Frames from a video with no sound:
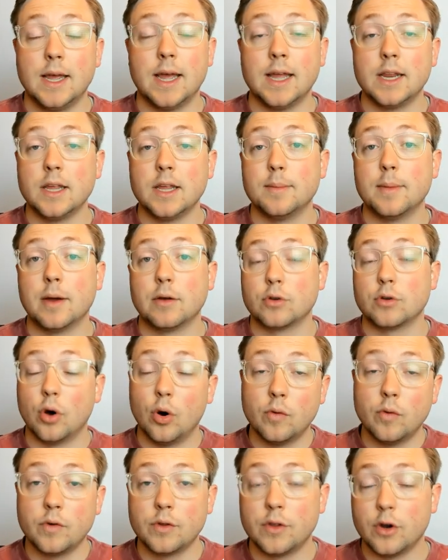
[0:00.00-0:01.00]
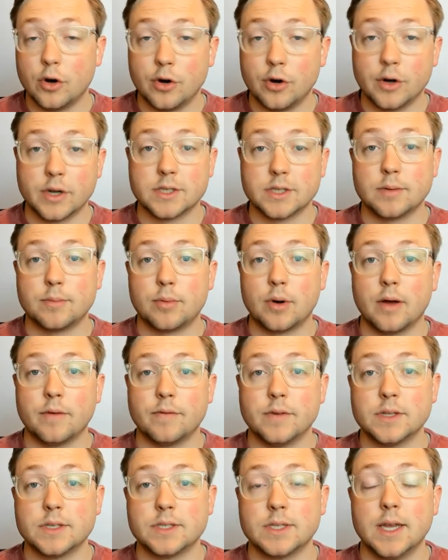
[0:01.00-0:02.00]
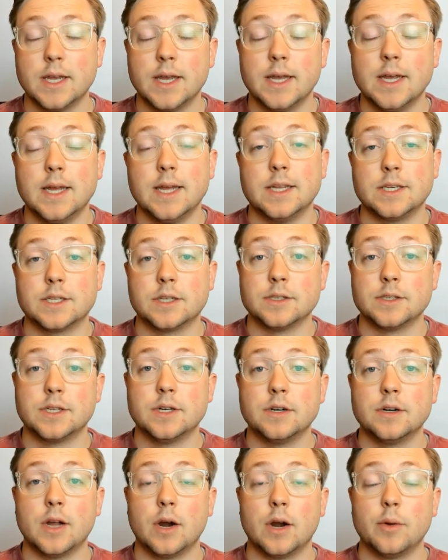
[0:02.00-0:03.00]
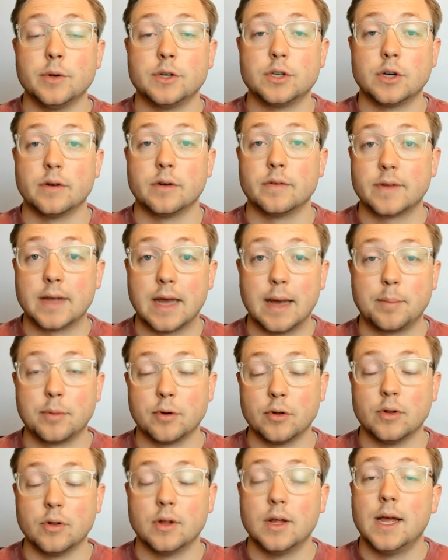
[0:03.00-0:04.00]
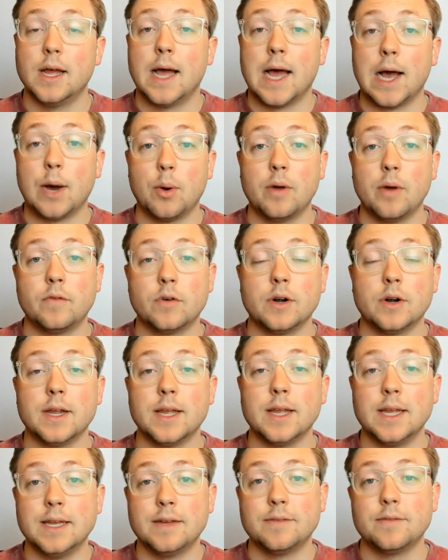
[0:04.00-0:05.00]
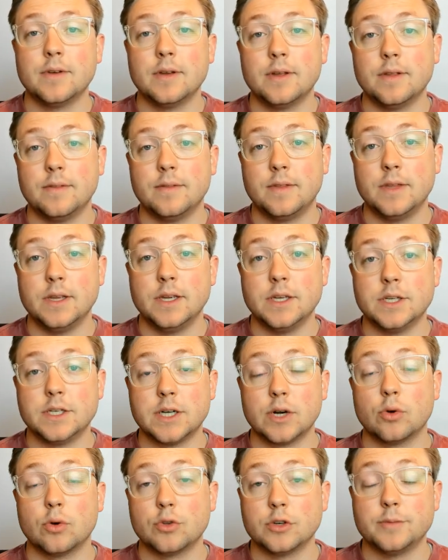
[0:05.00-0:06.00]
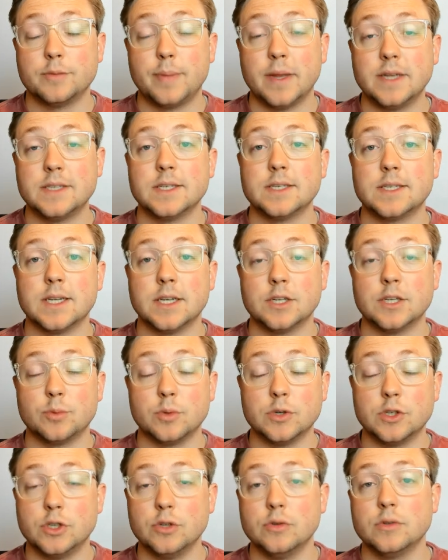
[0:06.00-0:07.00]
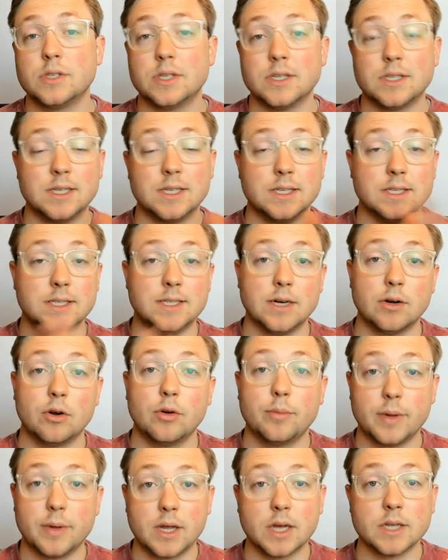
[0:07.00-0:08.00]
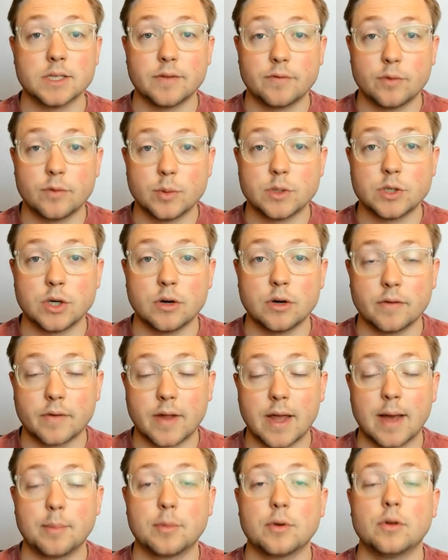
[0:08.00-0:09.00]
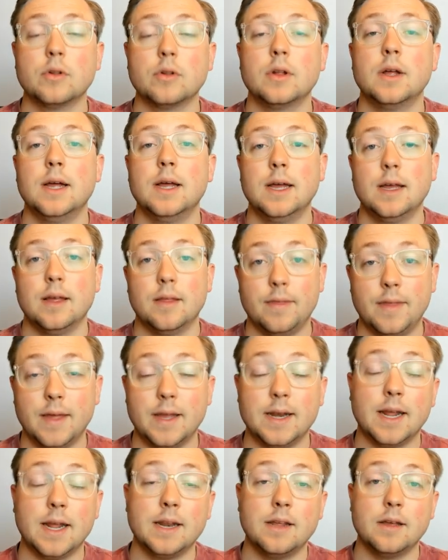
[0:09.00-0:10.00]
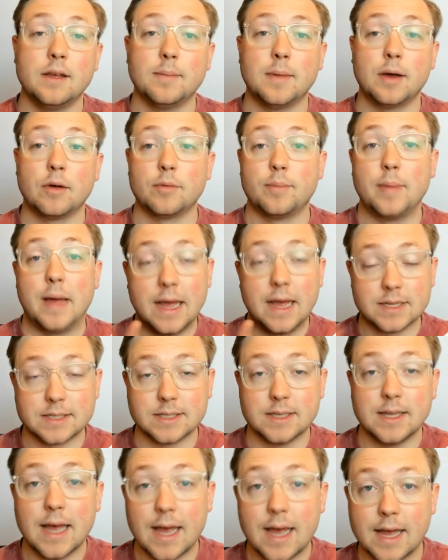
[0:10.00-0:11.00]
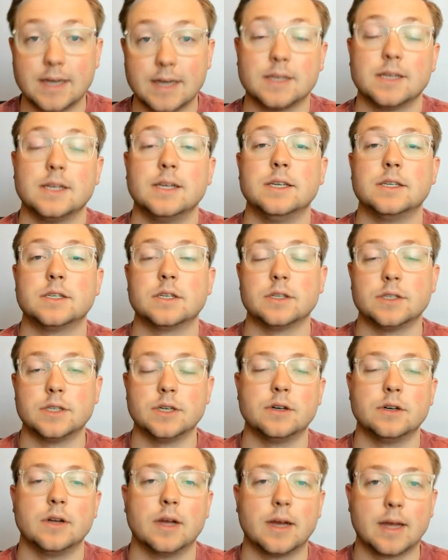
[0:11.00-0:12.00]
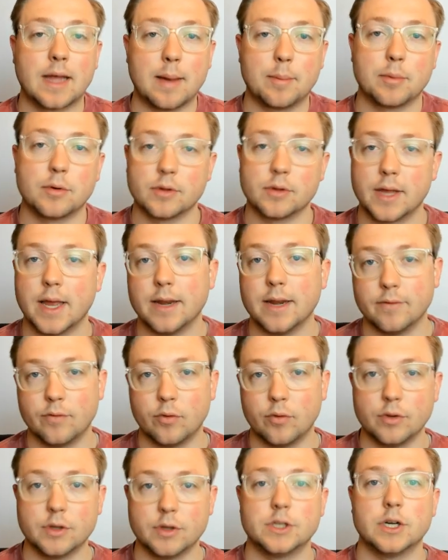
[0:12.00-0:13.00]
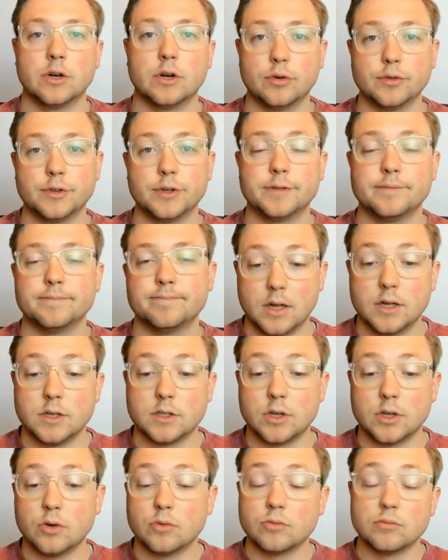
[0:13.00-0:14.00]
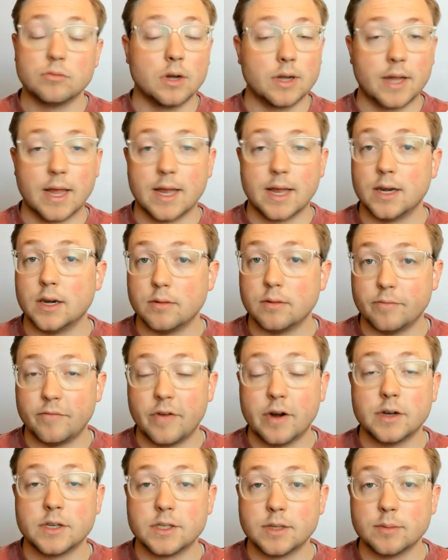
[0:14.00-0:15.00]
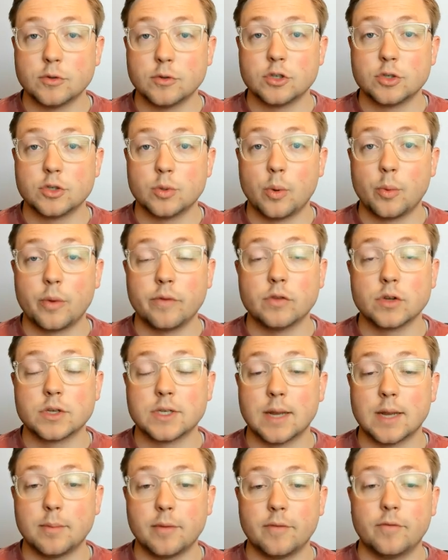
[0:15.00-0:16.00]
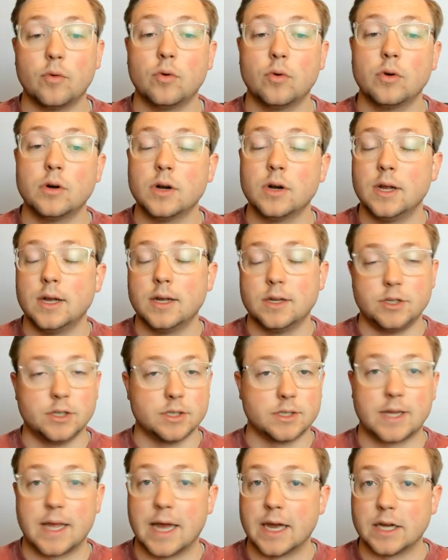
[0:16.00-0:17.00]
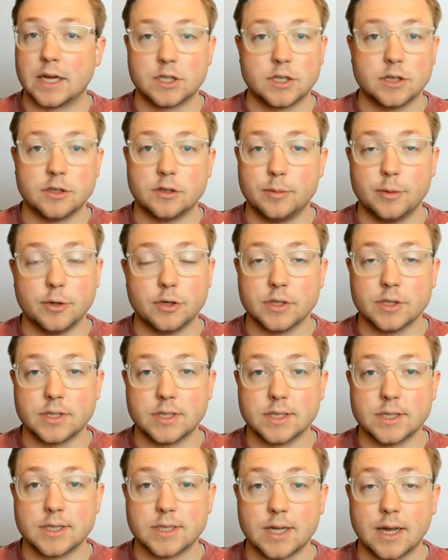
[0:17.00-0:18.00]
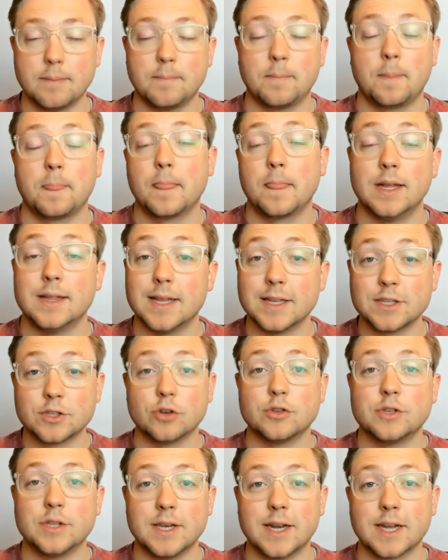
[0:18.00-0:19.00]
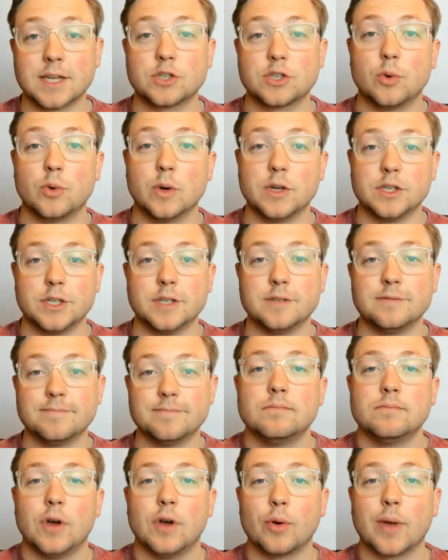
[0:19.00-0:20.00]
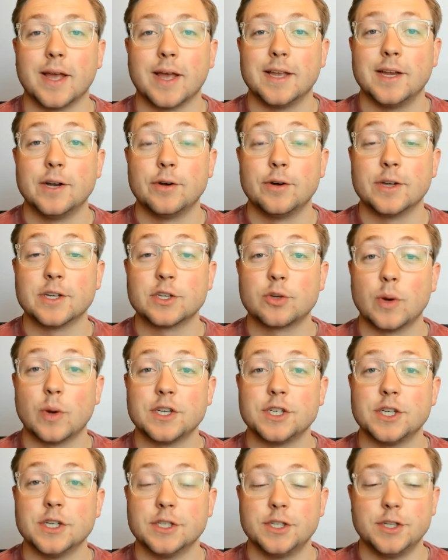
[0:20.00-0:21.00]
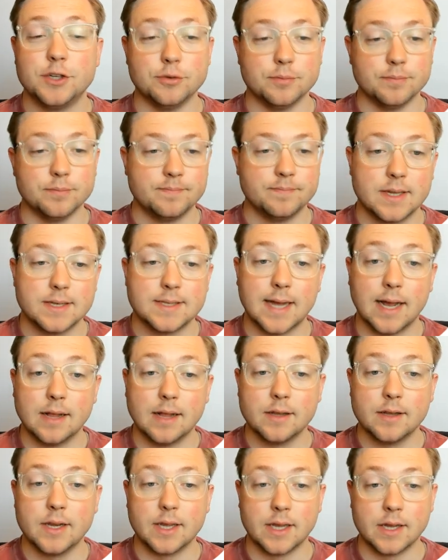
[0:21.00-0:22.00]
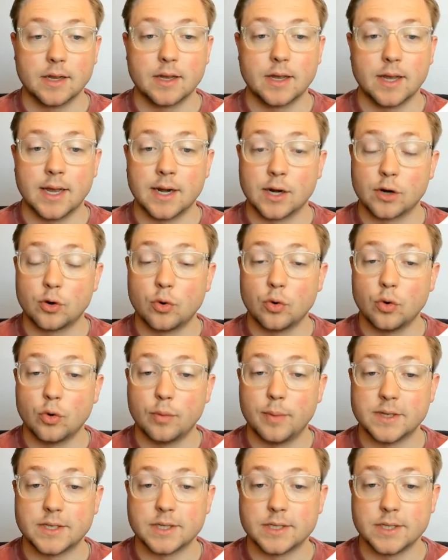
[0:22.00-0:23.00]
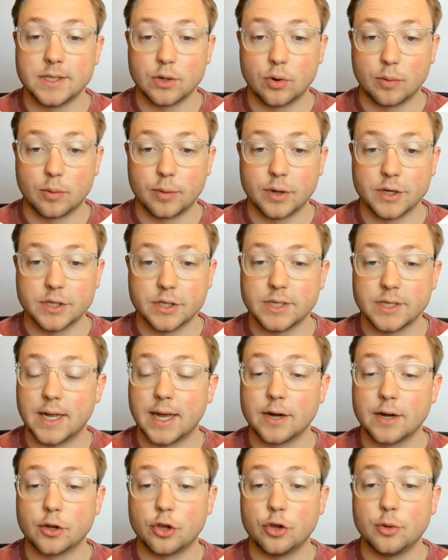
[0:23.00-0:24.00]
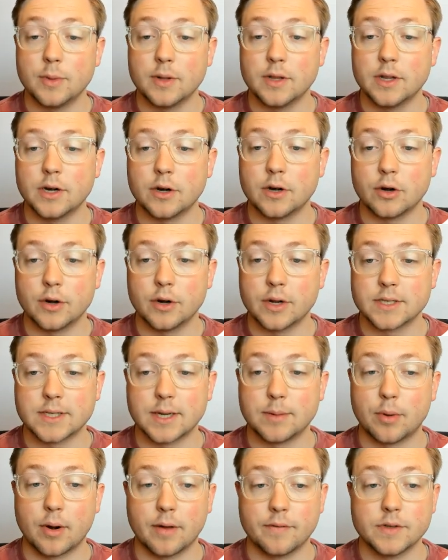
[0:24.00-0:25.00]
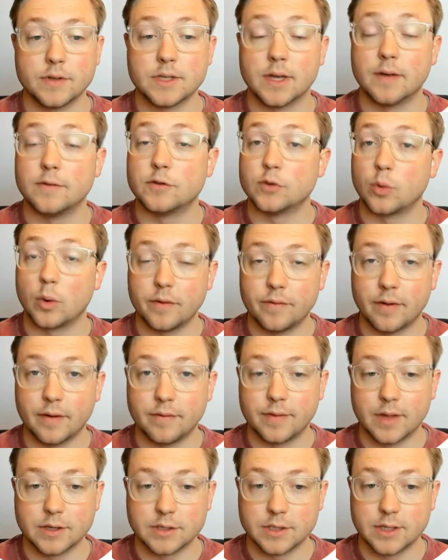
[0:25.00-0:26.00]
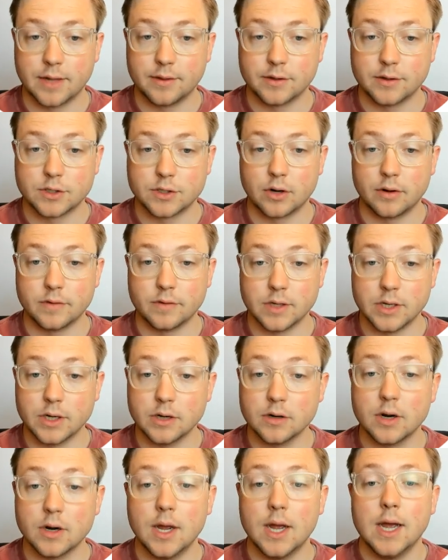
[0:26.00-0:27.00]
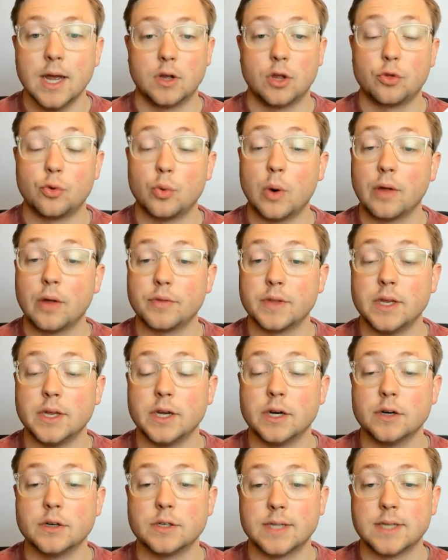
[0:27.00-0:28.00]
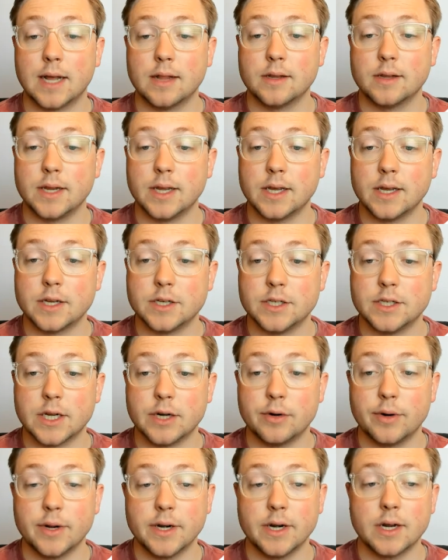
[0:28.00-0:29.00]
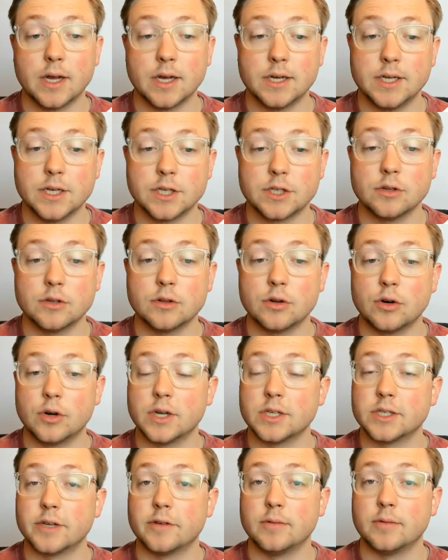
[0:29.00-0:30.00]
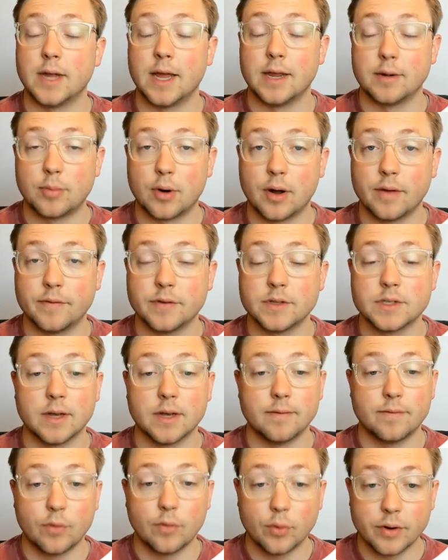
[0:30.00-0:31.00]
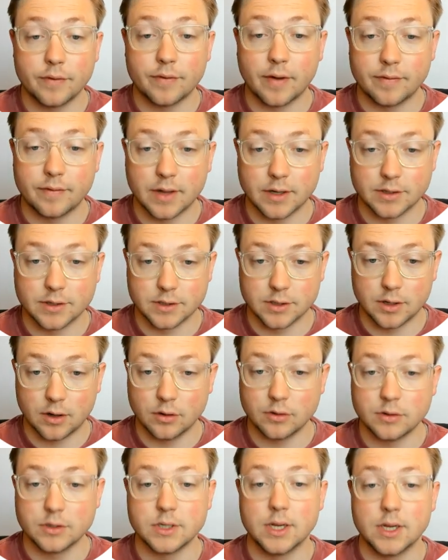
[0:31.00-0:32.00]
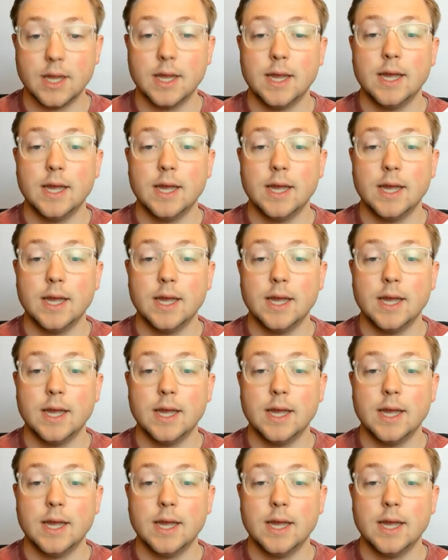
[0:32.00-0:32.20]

Any amount over the earnings and profits is considered a return of capital. However, if the shareholders' basis is reduced to zero because of the return of capital, then any amount past that is considered a capital gain for the shareholder. So, again, very similar to what we've looked at before, just cash distributions this time. Let's go to the next question. Okay, here is question two. Talon Inc., an accrual basis C corporation, had accumulated earnings and profits of 25000 at the start of the year. Throughout the year, Talon Inc. generated additional earnings of, and profits of $45,000.